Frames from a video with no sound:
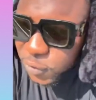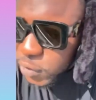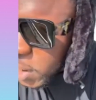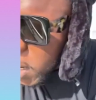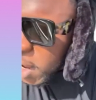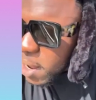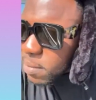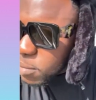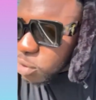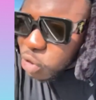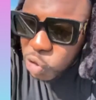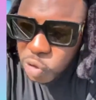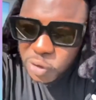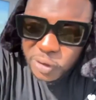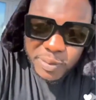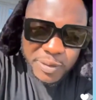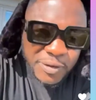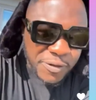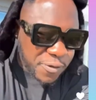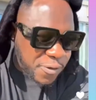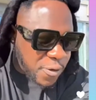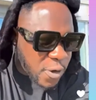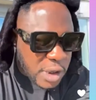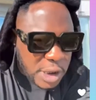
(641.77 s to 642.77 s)
There will be
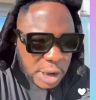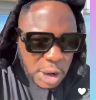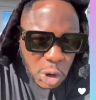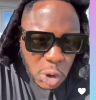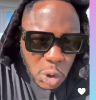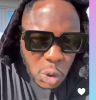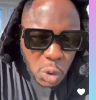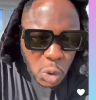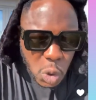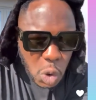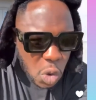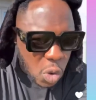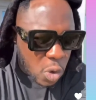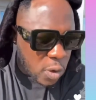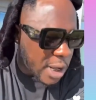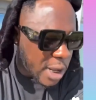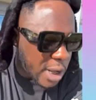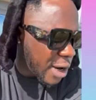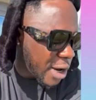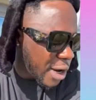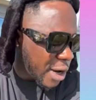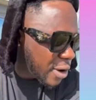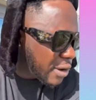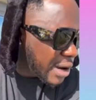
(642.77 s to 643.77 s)
fucking you. Oh, I
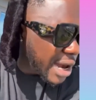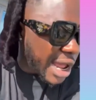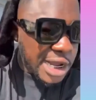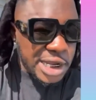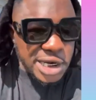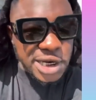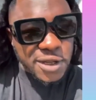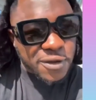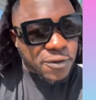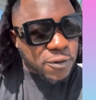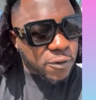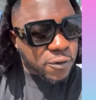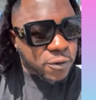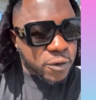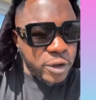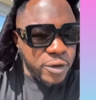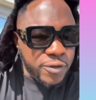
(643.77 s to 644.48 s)
don't like neat fufu.